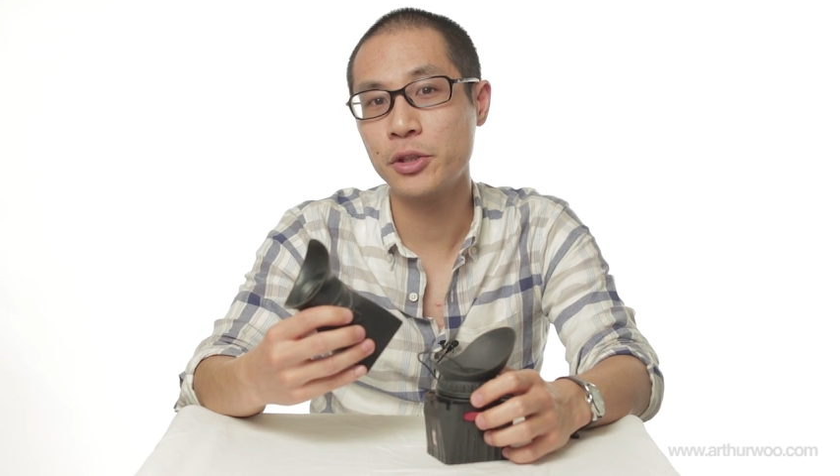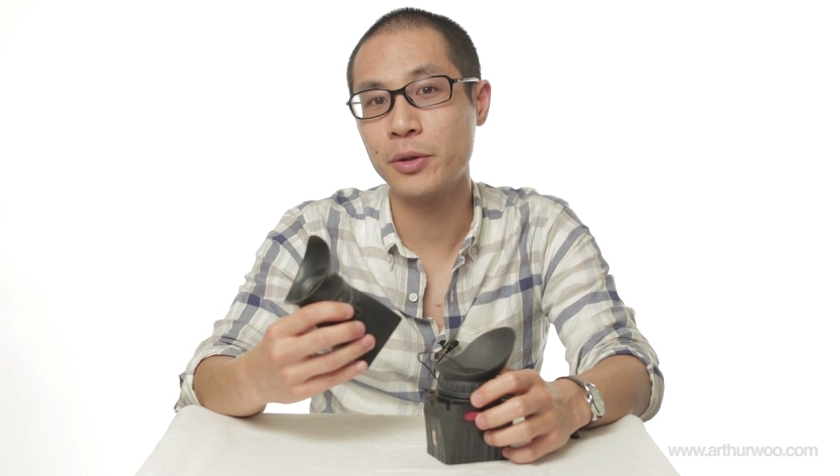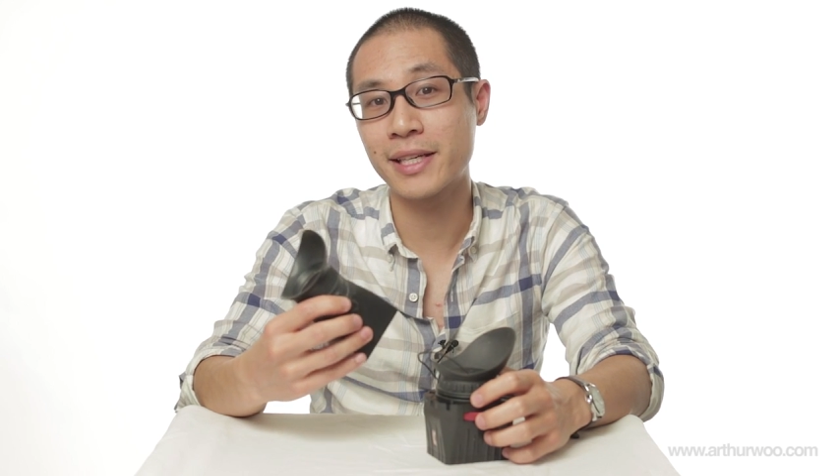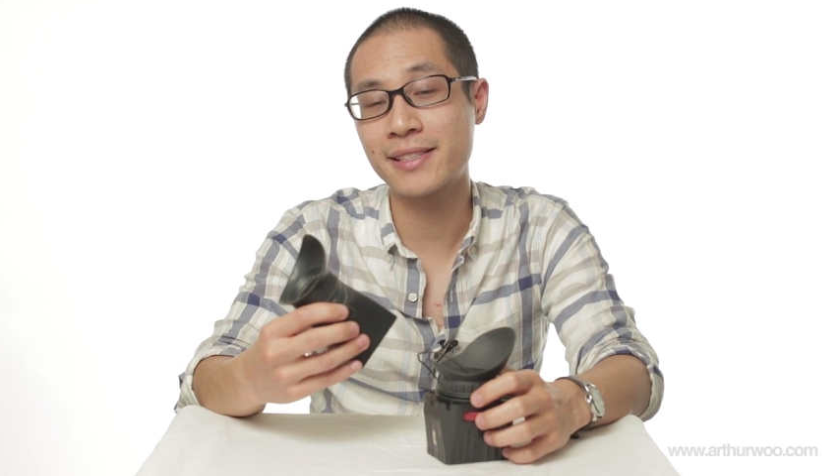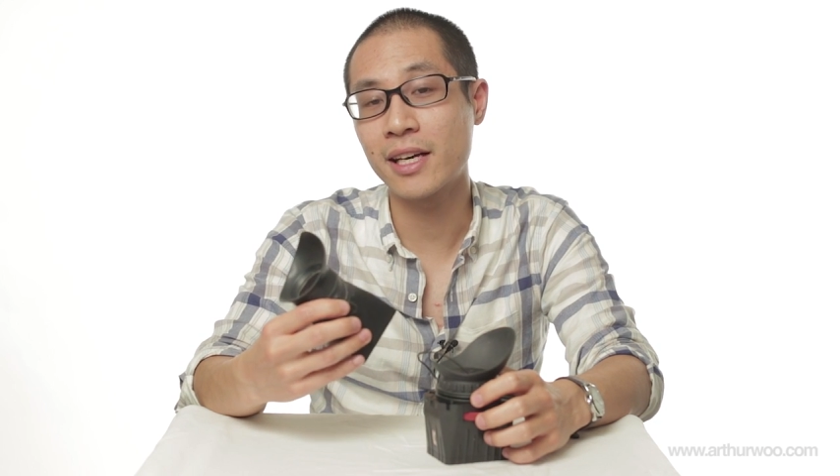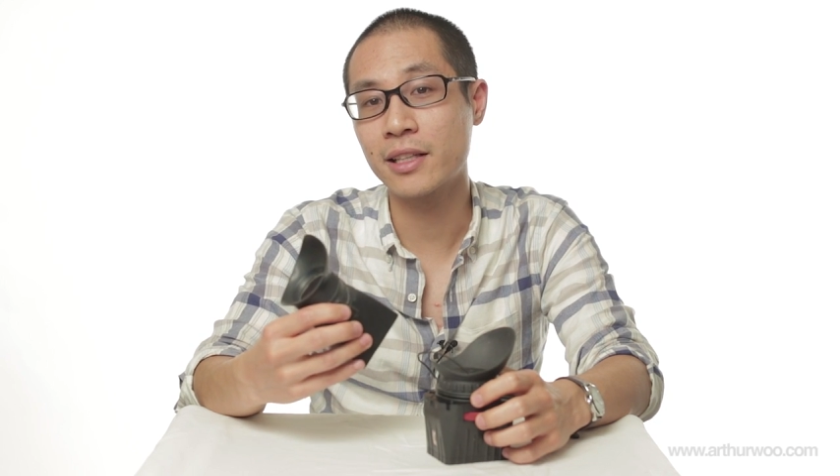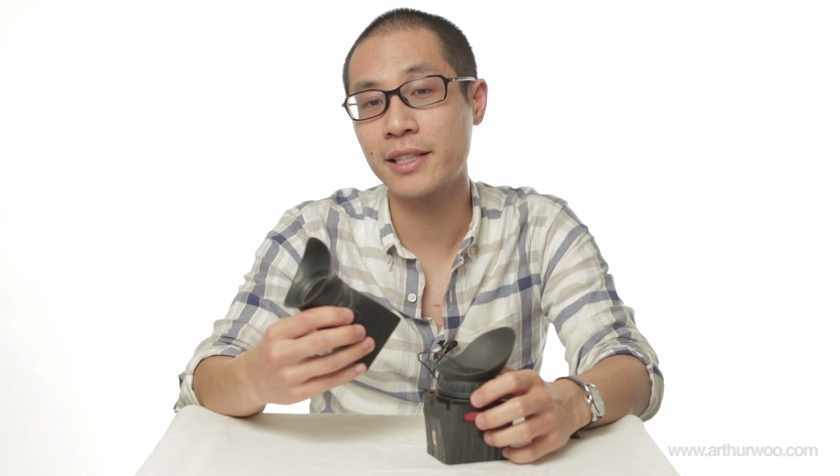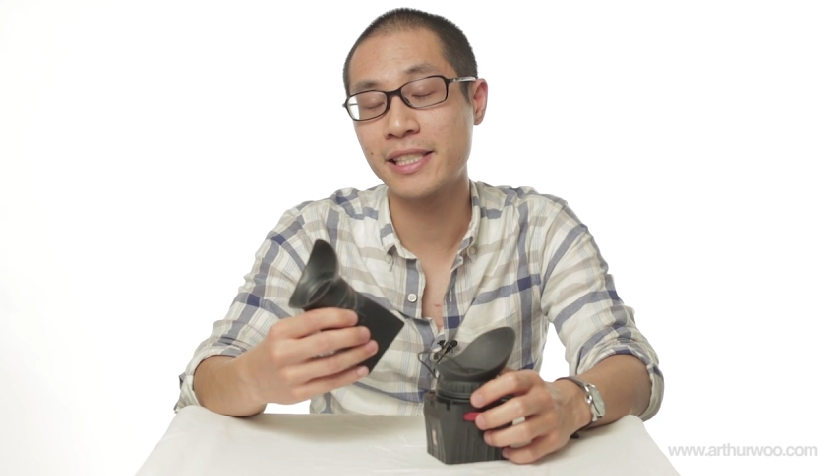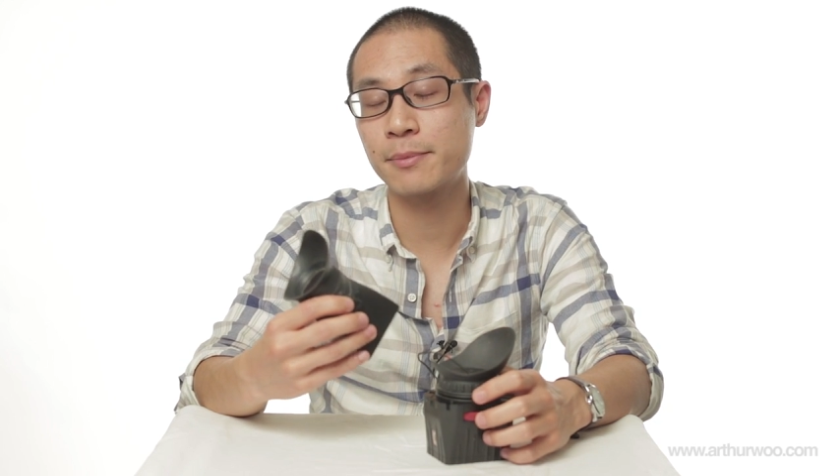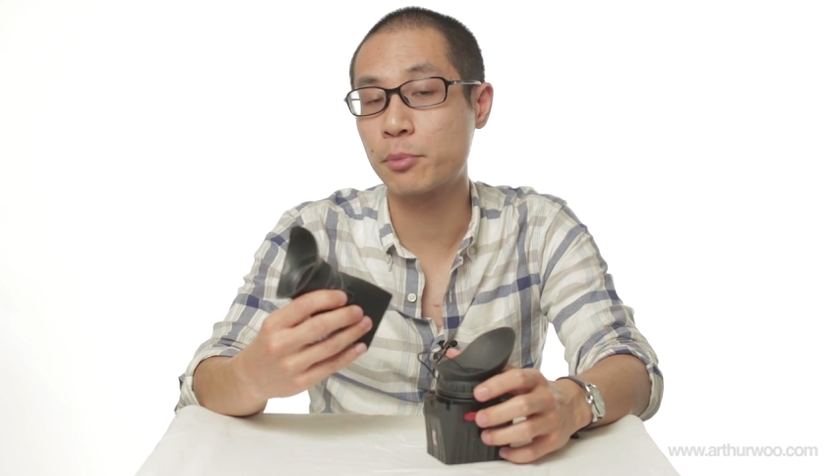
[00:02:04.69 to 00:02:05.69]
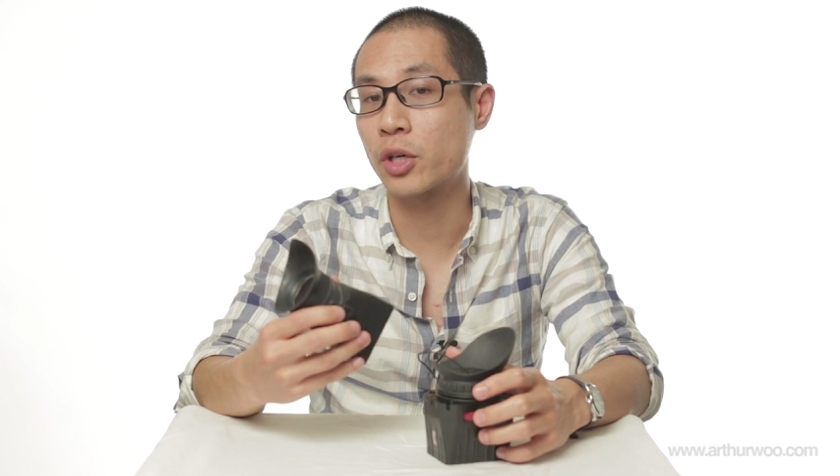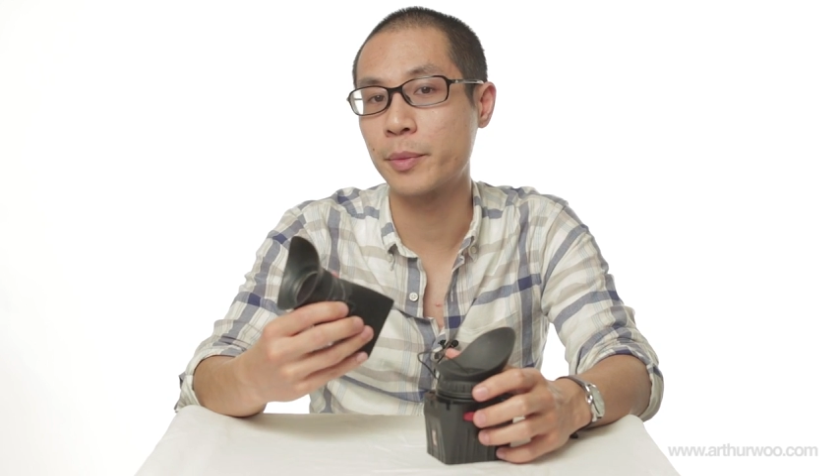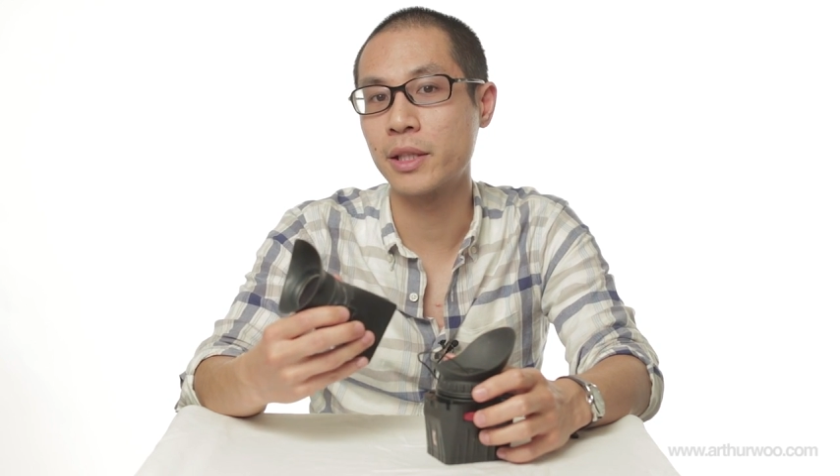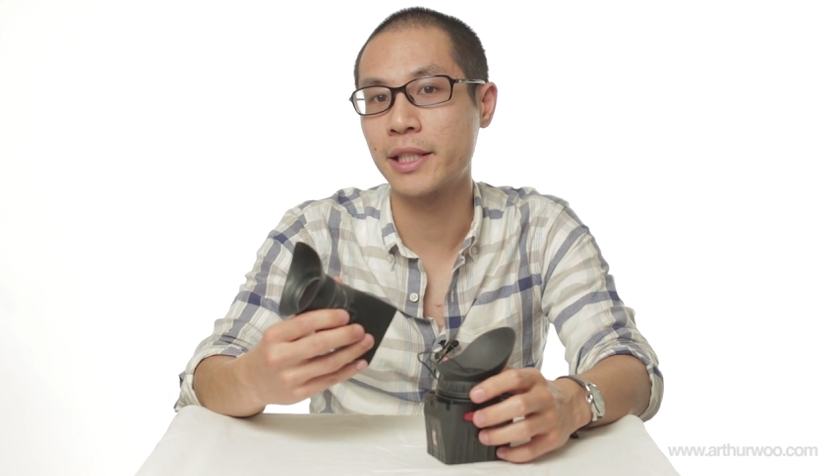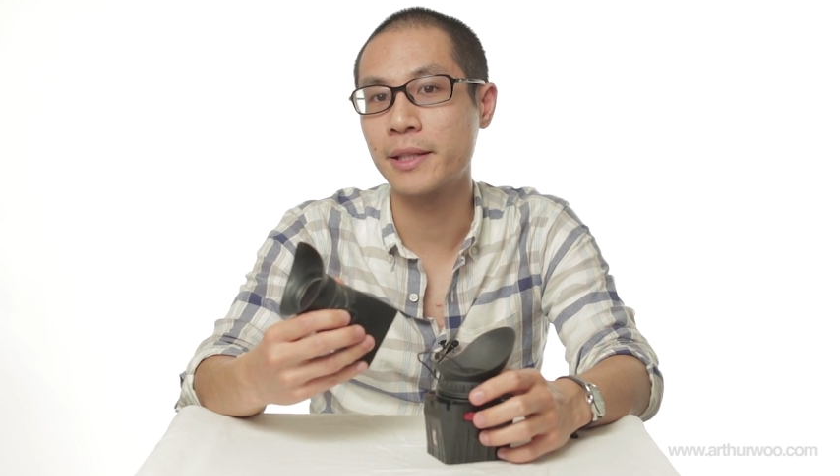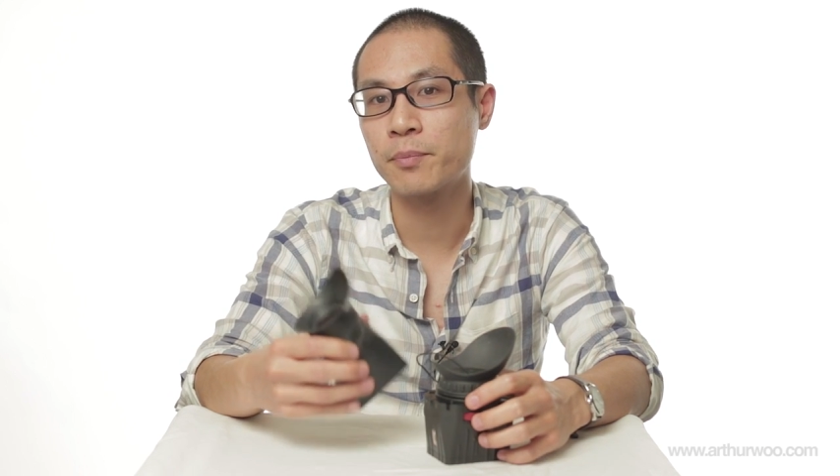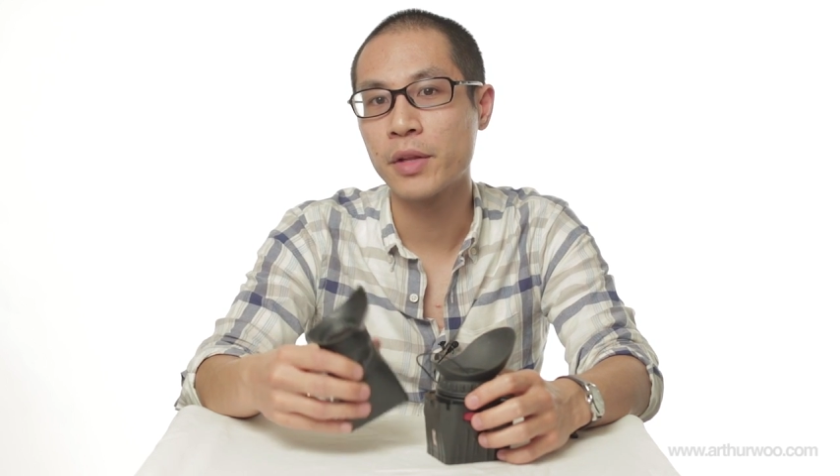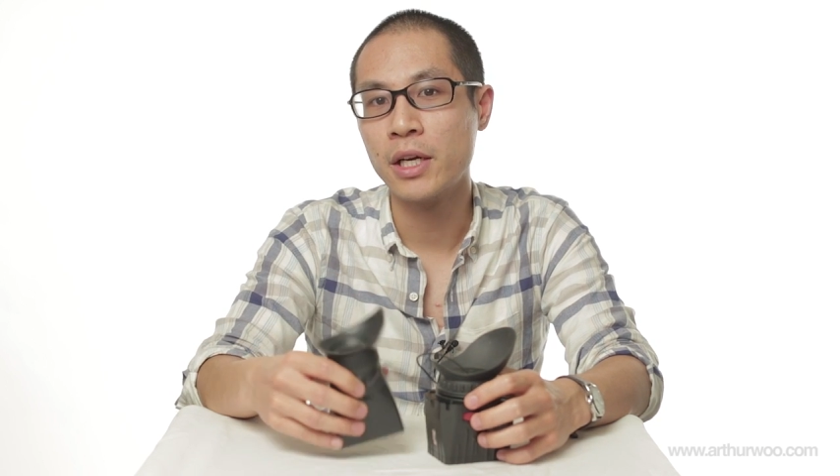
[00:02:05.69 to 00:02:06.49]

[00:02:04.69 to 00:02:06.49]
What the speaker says: to excel in is portability.